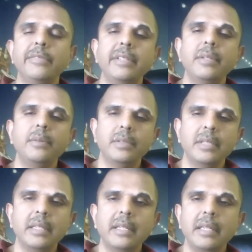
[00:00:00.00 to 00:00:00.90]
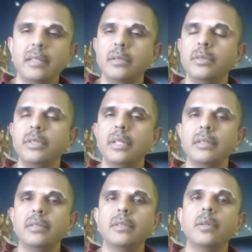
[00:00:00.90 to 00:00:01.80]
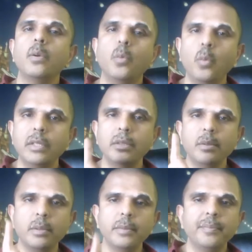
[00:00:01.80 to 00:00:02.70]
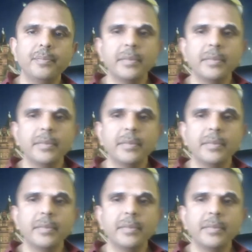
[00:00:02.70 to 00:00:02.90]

video is dedicated to just one tool,